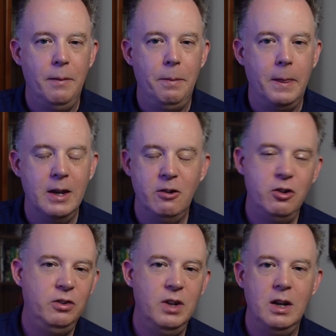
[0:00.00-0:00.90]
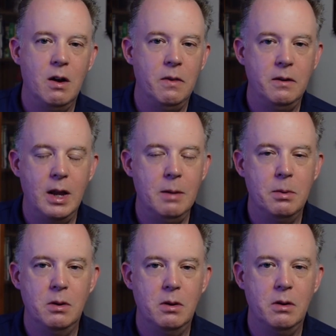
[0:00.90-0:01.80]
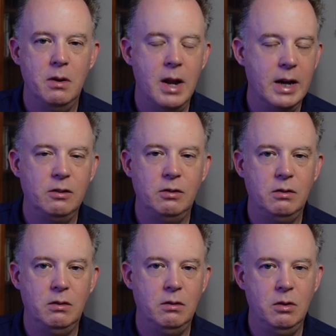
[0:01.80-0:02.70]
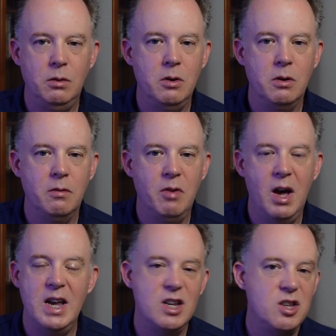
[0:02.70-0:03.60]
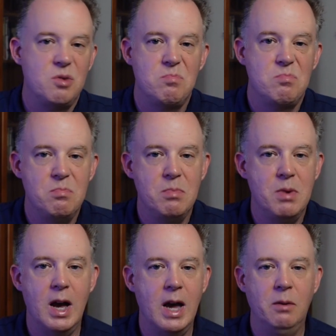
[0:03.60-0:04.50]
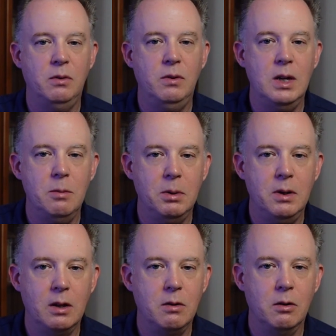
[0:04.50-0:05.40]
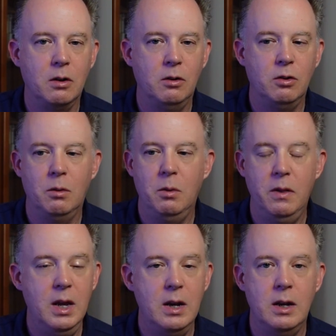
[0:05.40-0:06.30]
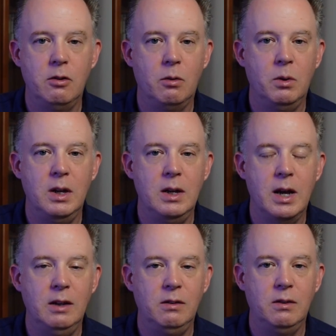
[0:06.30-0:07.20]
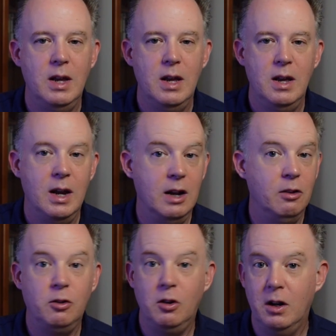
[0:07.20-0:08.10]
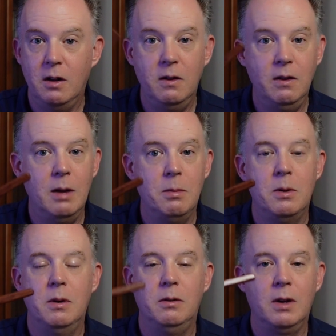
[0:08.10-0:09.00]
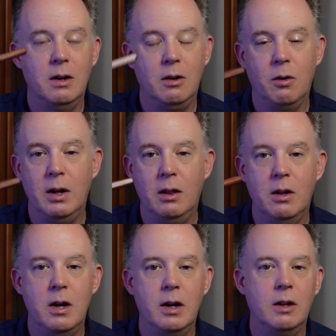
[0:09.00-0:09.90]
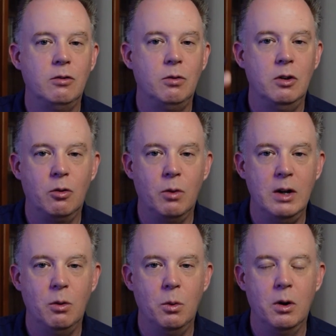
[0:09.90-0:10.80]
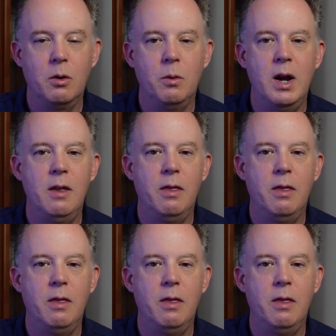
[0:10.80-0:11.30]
and it's just sitting on the table next to your device, I don't see any particular concern with it, and it's a really nice, and it looks good on the table. It's got a great look. It's great to work with.